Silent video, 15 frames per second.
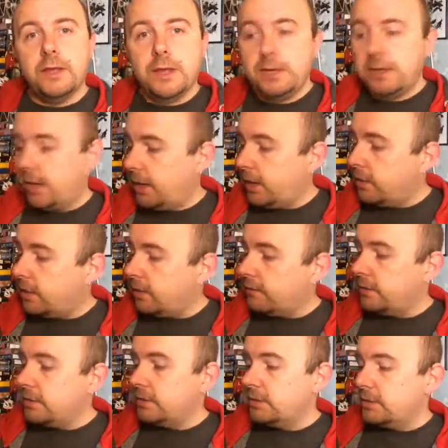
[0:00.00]
in aid of
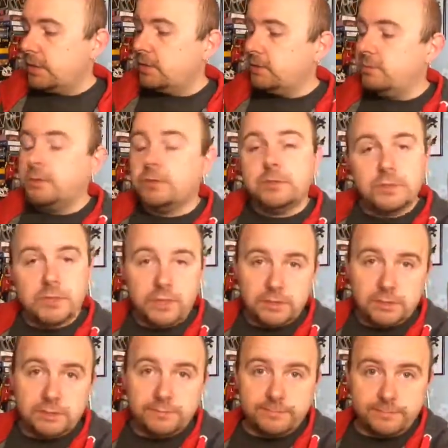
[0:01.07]
Stand Up to
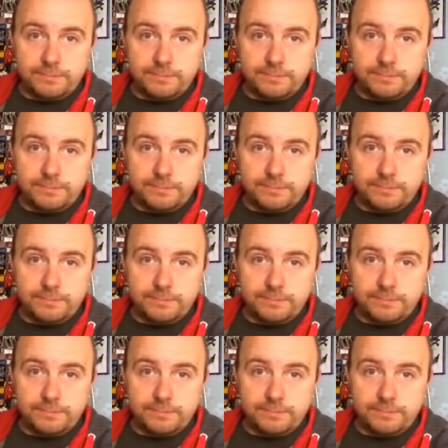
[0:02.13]
Cancer.